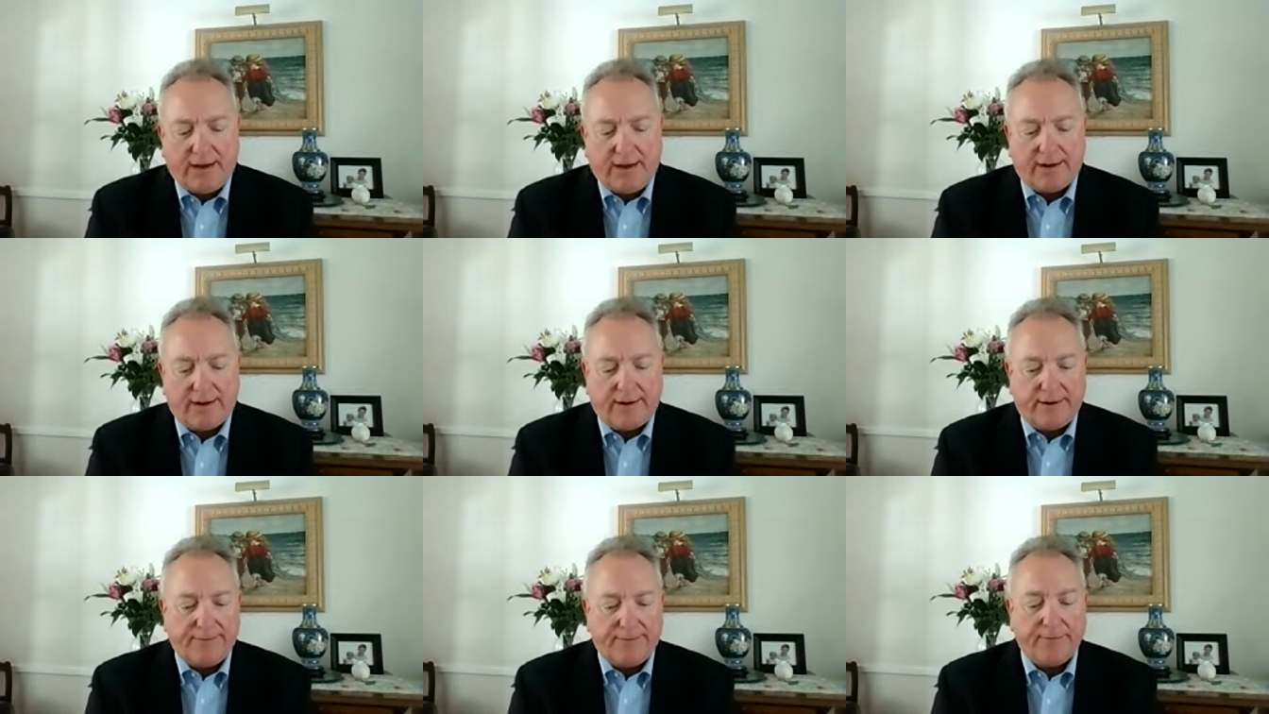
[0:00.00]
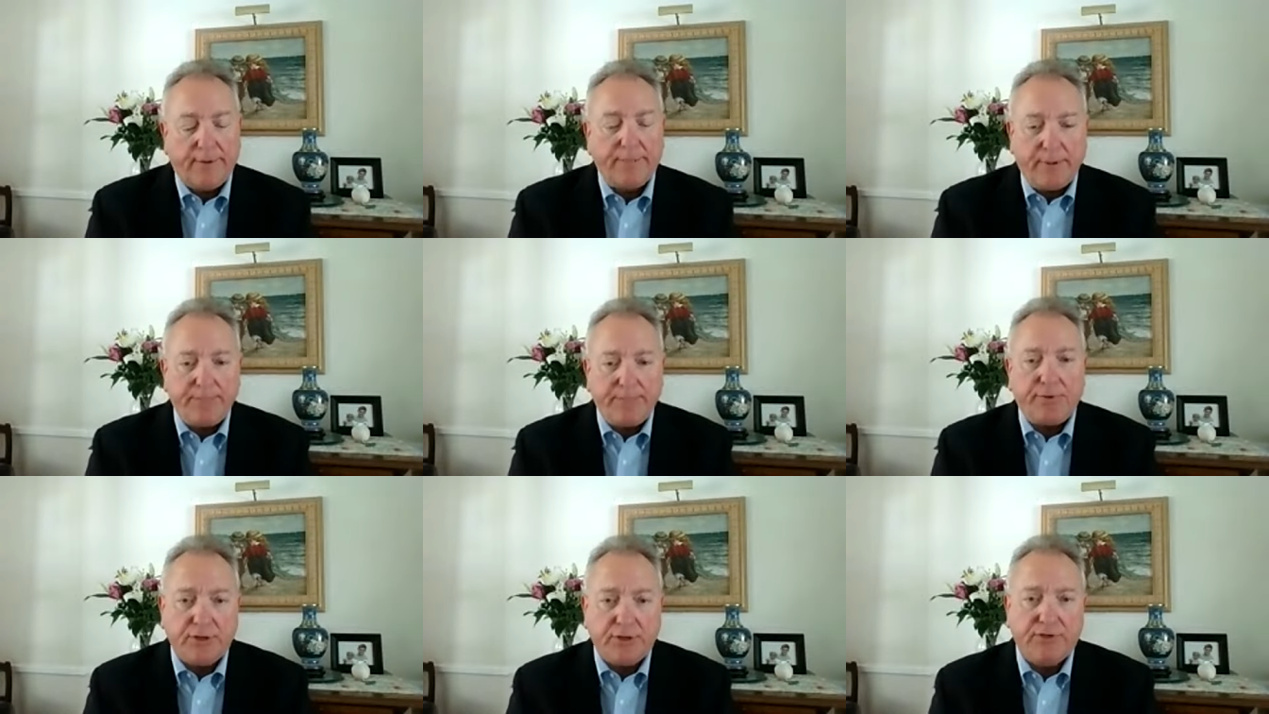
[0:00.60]
uh, but
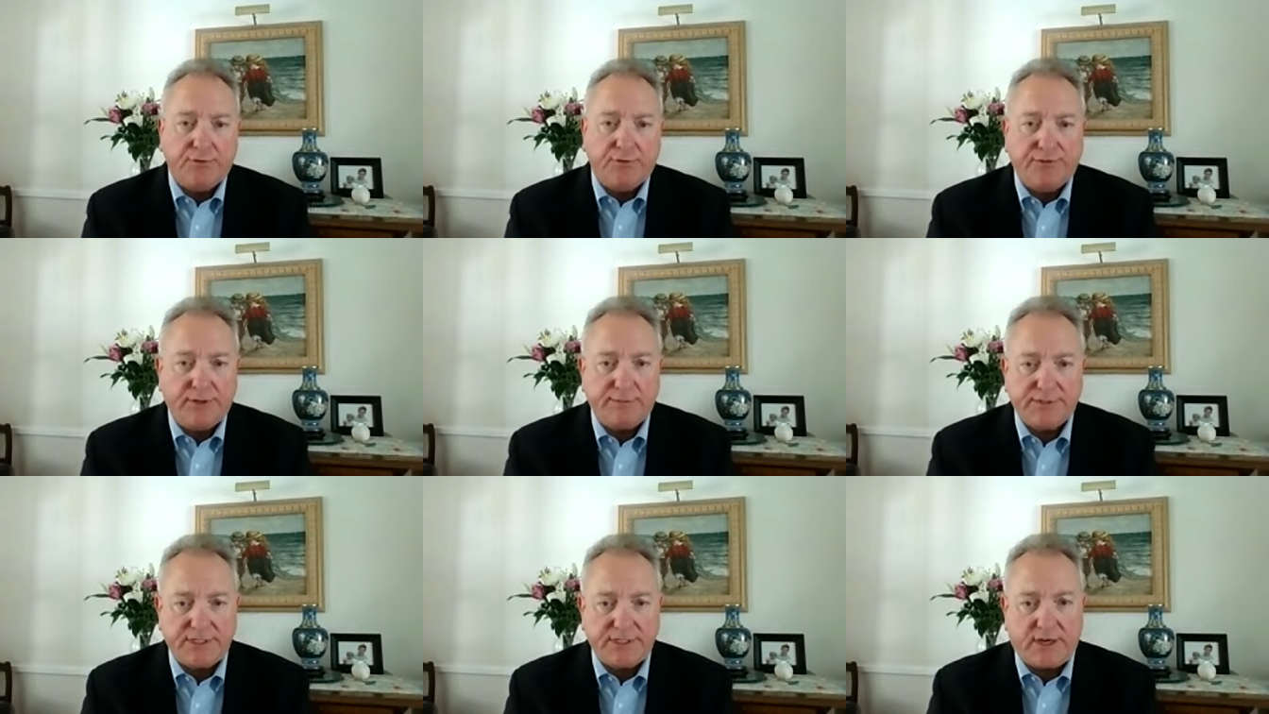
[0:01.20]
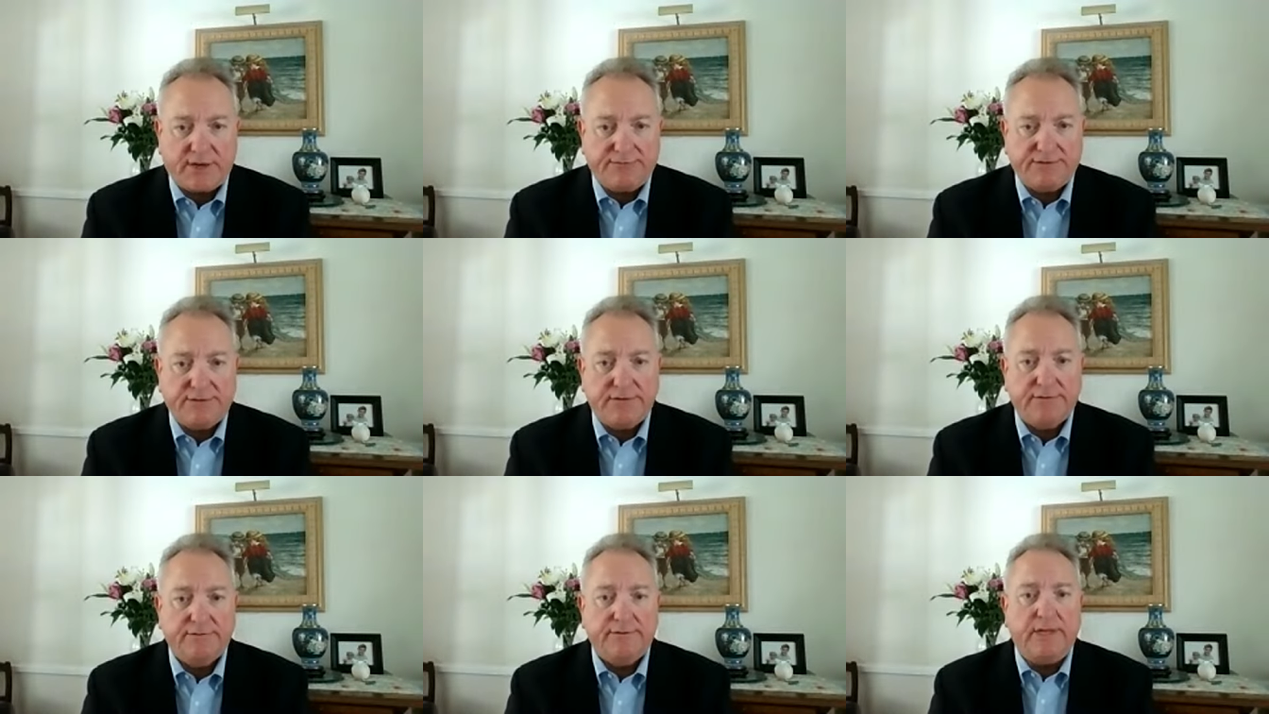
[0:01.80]
people can do it for themselves.
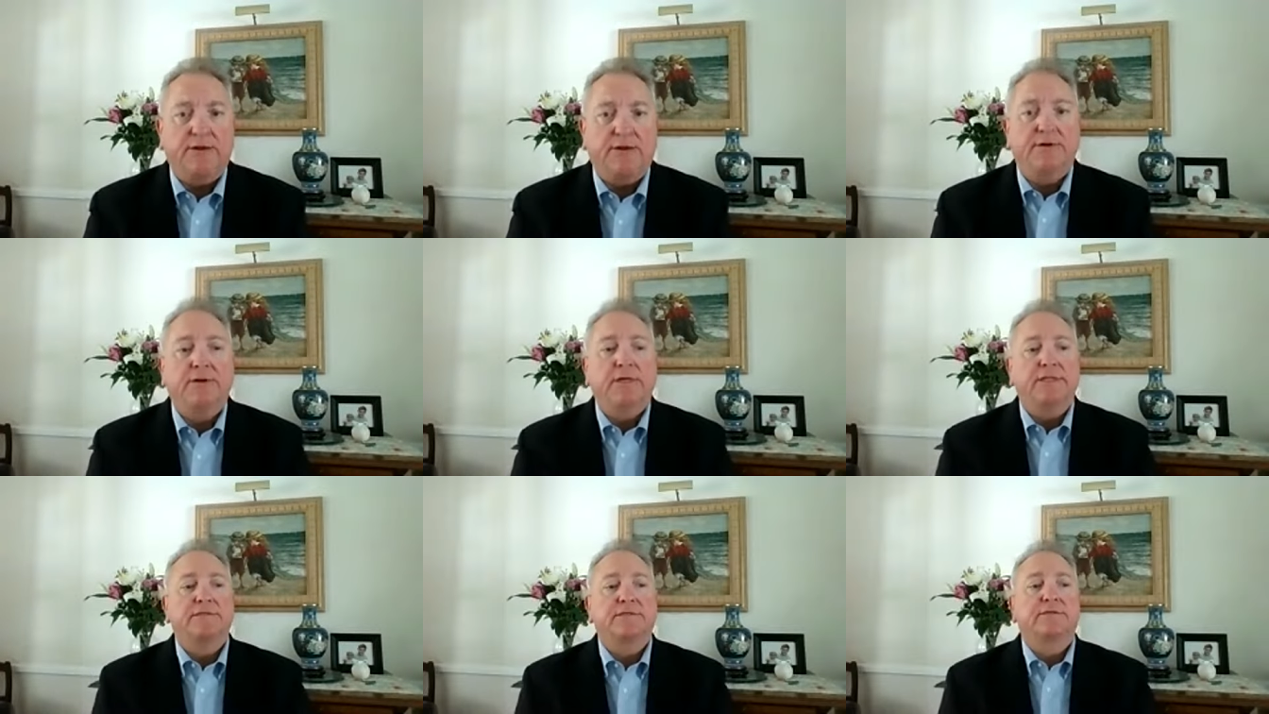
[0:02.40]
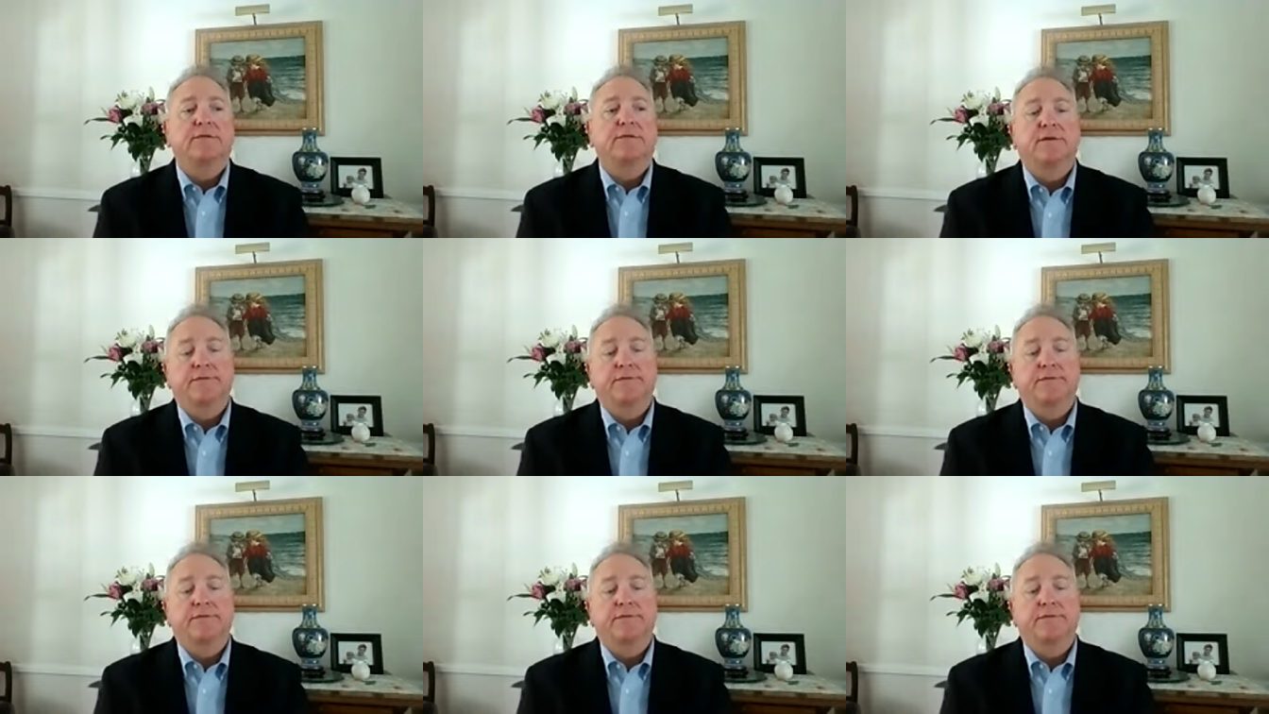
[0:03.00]
Now, it's,